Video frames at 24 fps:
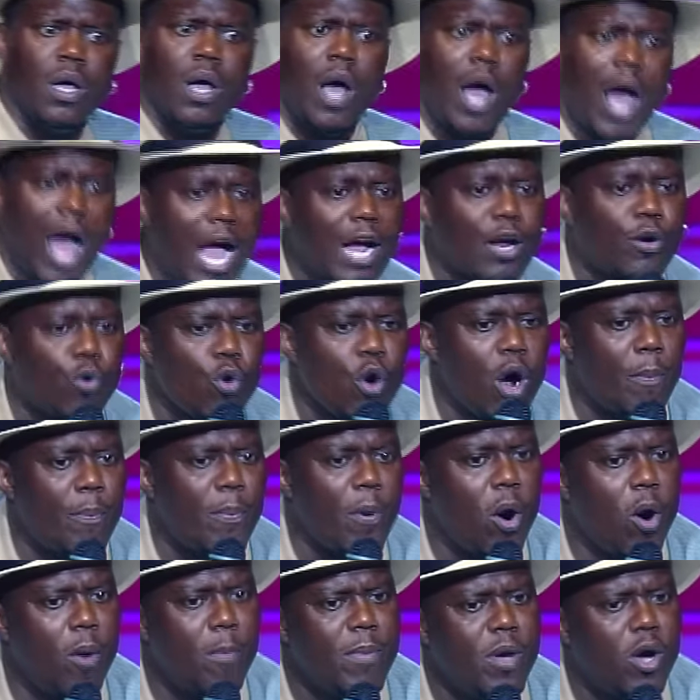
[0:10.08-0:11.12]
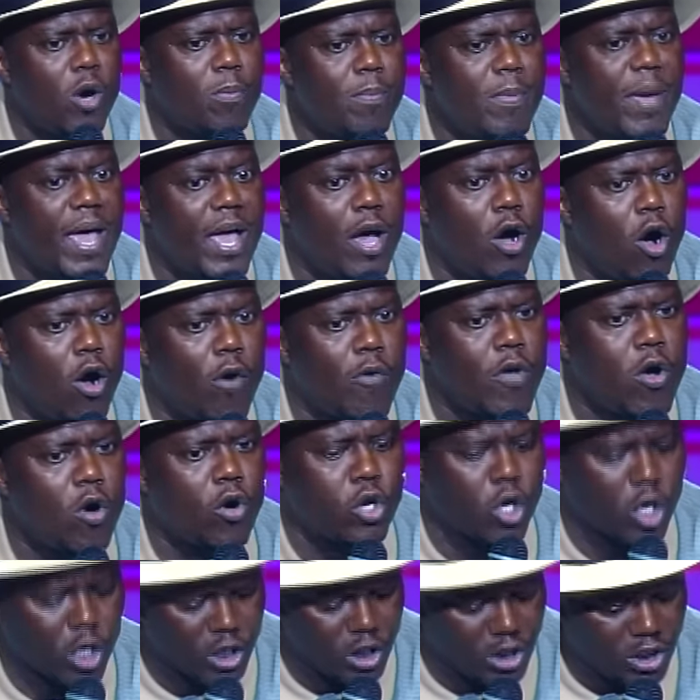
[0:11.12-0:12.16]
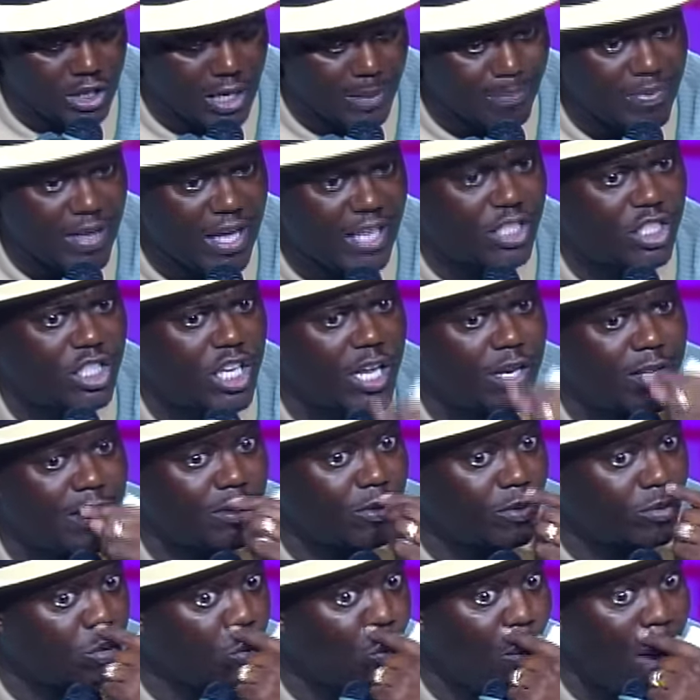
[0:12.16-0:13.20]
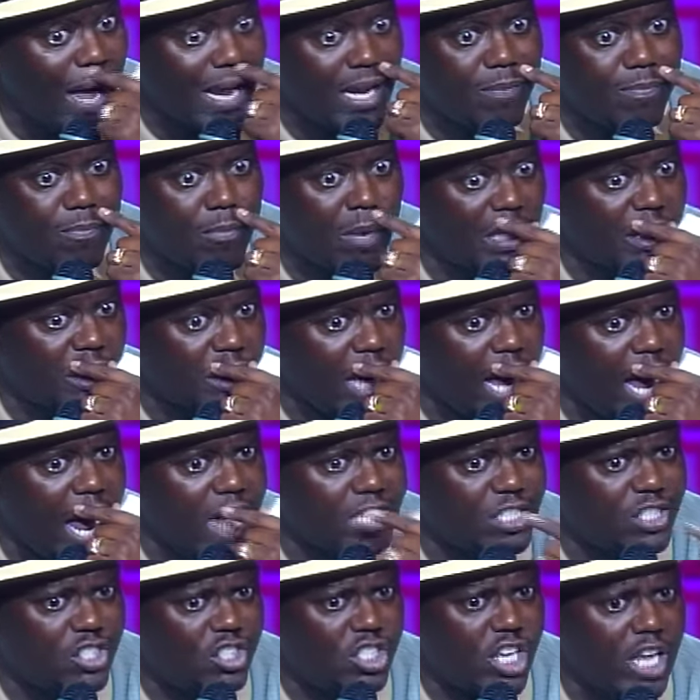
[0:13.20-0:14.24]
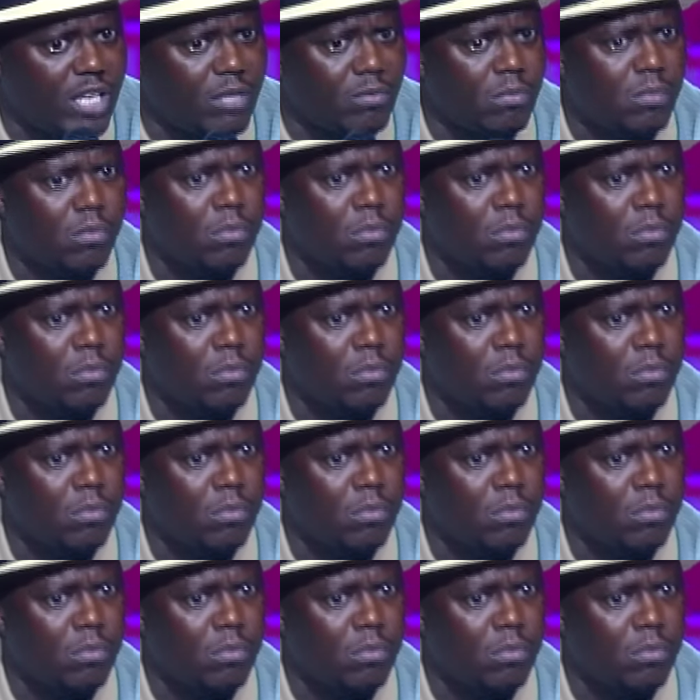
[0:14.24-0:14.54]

I grew up on milk, man. Oreo cookies dip that shit, the, the white bust ass shit.